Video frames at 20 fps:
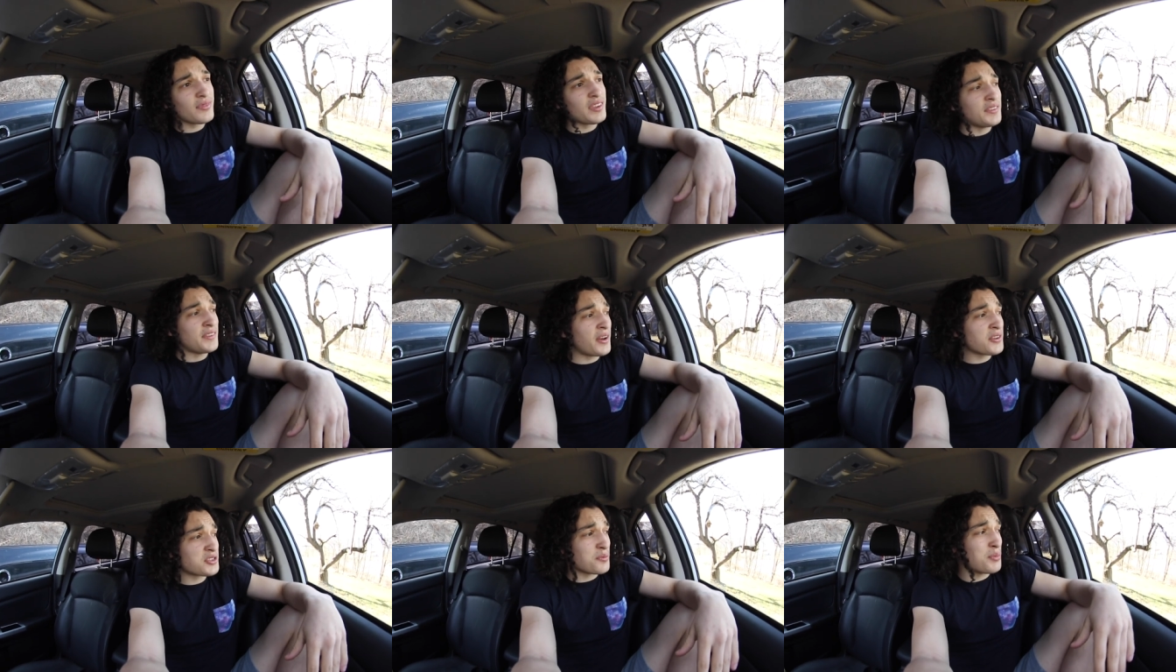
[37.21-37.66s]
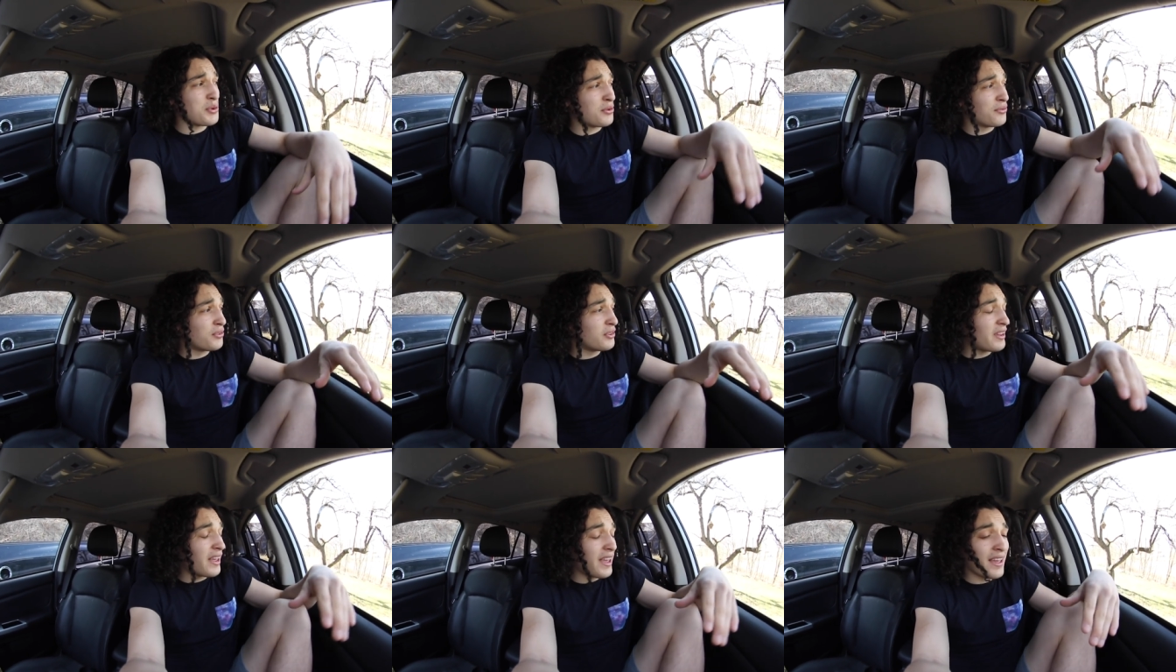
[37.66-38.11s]
Now it's a
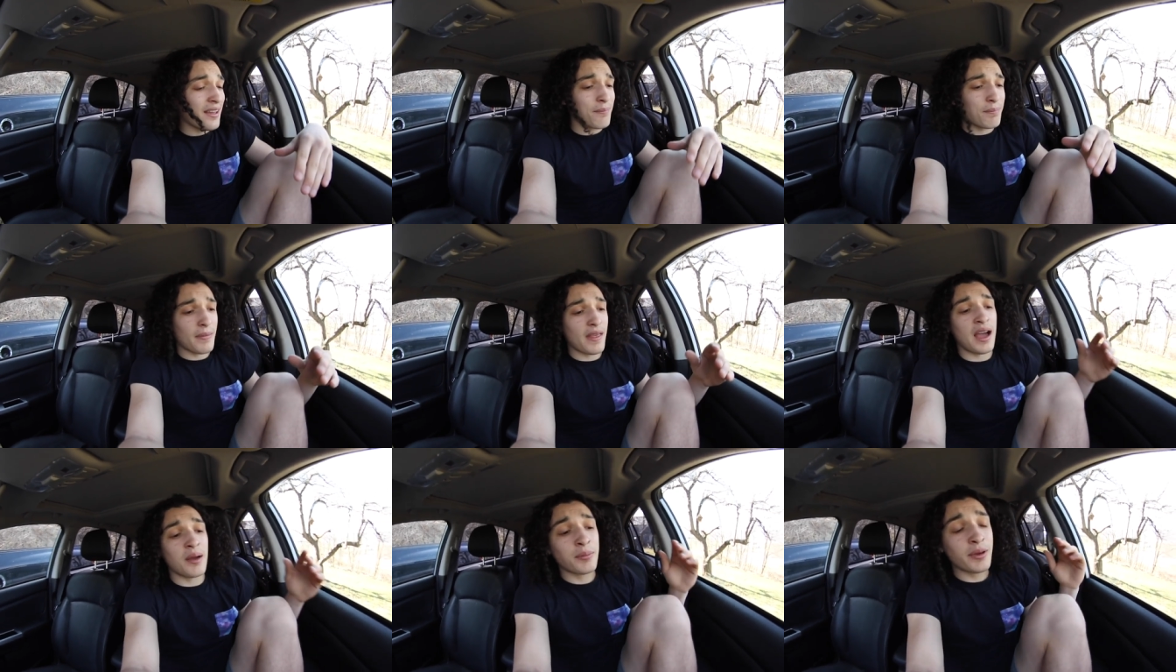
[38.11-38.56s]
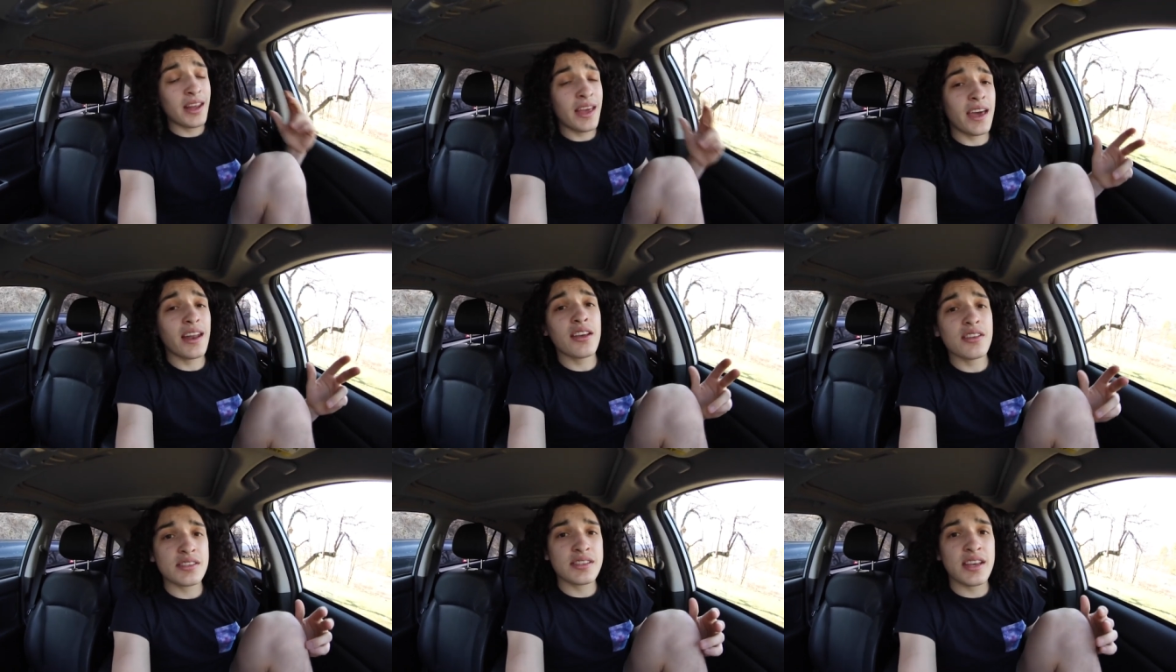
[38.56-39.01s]
beautiful day. I'm gonna
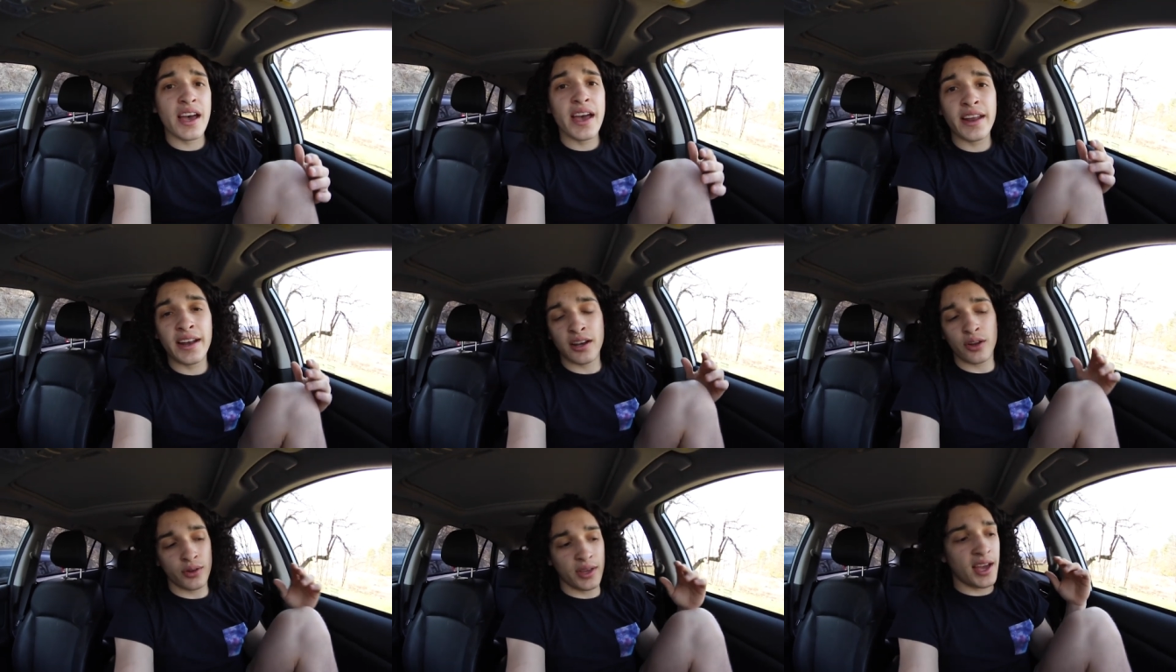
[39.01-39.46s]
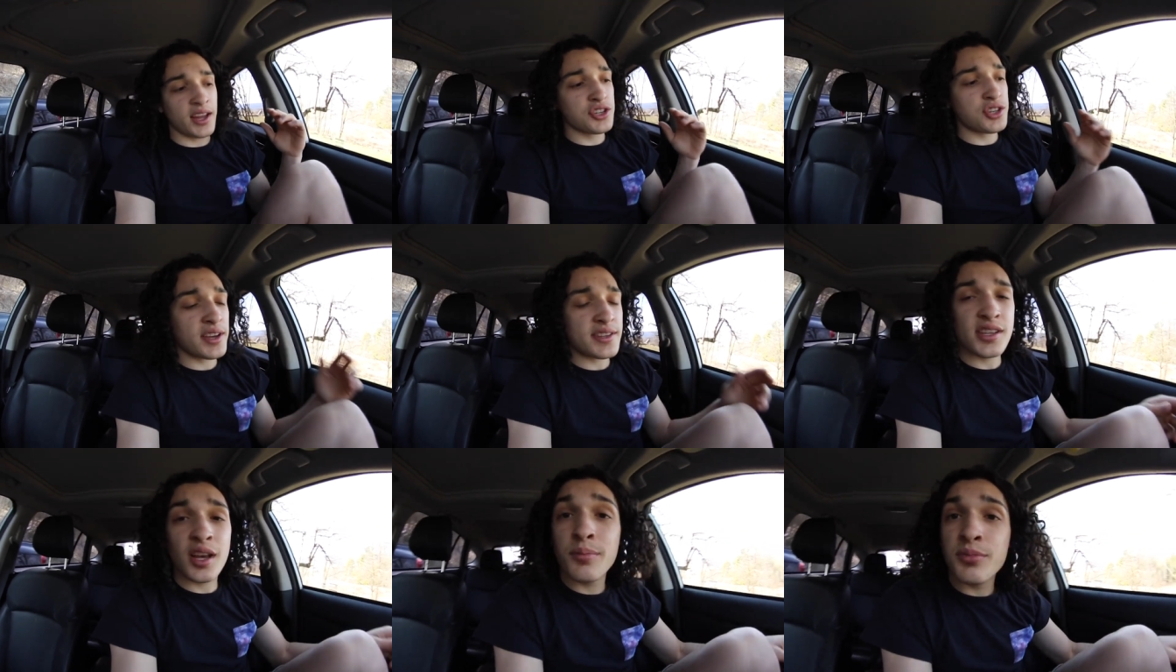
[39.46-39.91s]
head outside and I'll catch
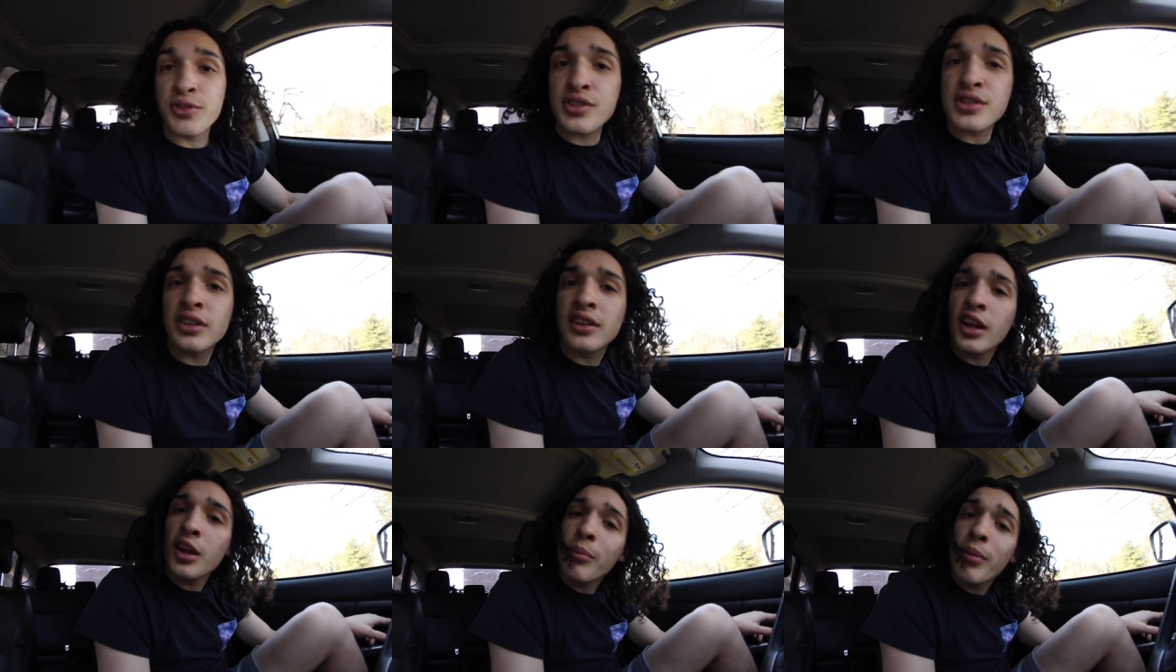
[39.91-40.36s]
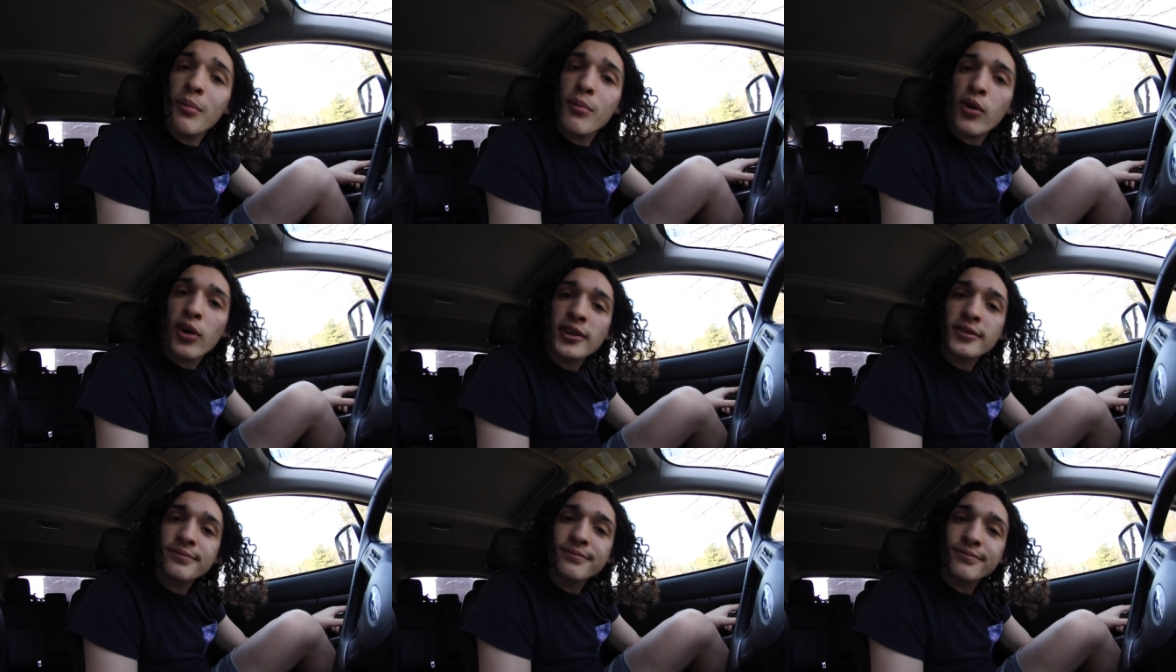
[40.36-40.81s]
you guys up just a little bit more.